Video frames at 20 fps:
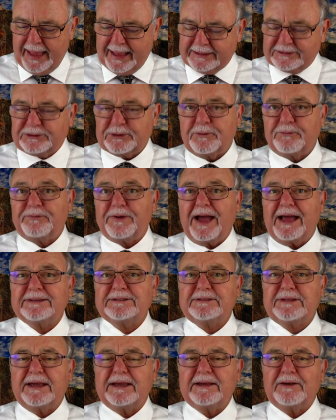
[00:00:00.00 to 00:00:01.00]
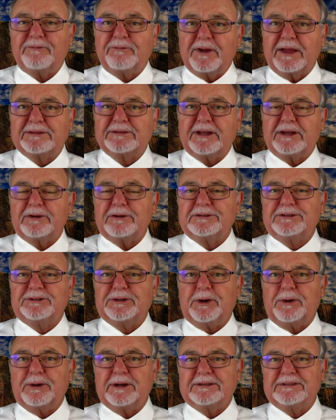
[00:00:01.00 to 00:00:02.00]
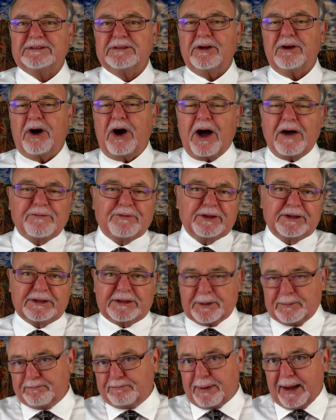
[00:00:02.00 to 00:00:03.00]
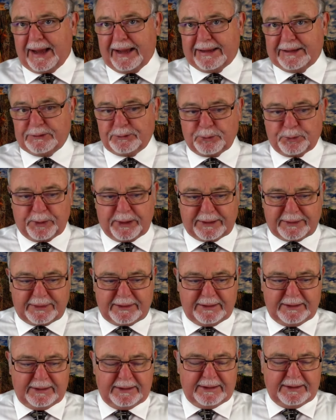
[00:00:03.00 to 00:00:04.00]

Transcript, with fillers: And so fasting, afflicting your soul, is often combined with